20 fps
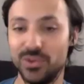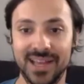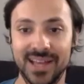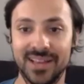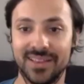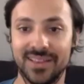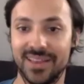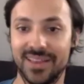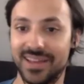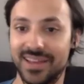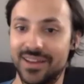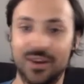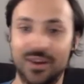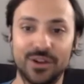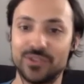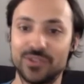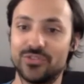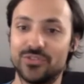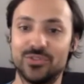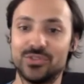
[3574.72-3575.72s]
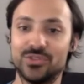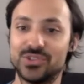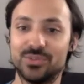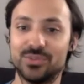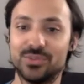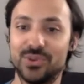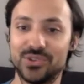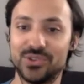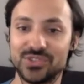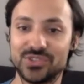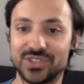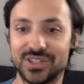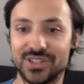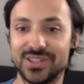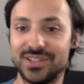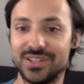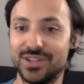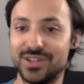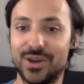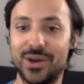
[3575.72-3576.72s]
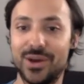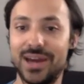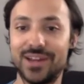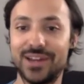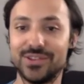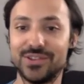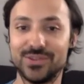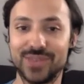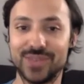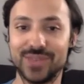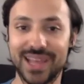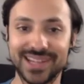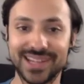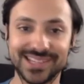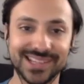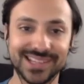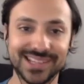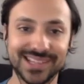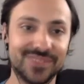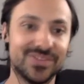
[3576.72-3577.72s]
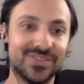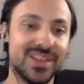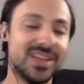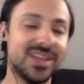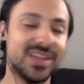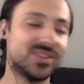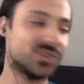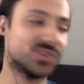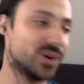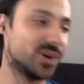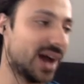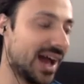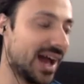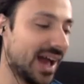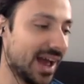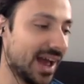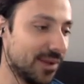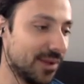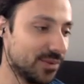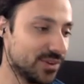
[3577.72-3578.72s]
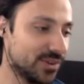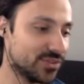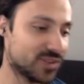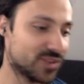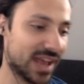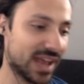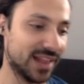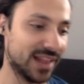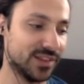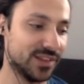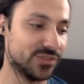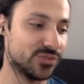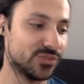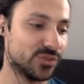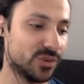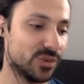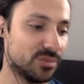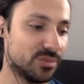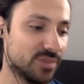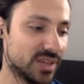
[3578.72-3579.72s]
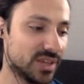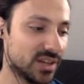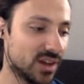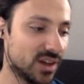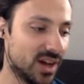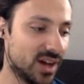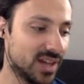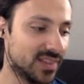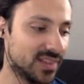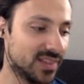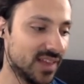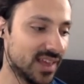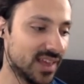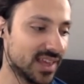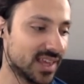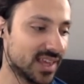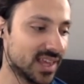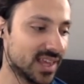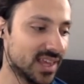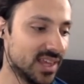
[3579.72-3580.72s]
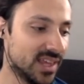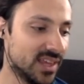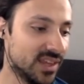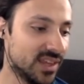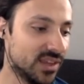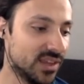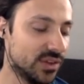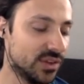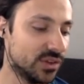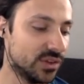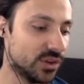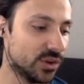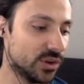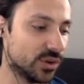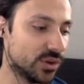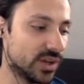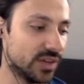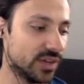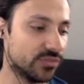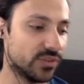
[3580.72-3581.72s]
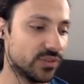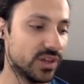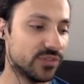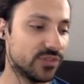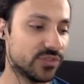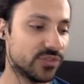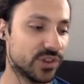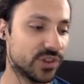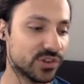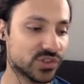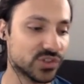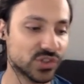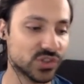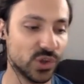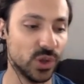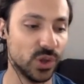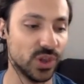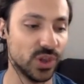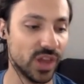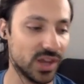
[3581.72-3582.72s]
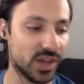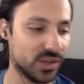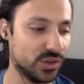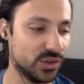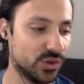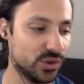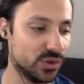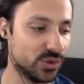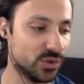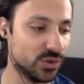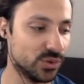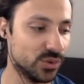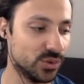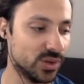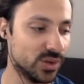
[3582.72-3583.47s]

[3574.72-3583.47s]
Like, aren't you supposed to know how to do that stuff? So I would challenge you a bit on, like, if they're sold on you,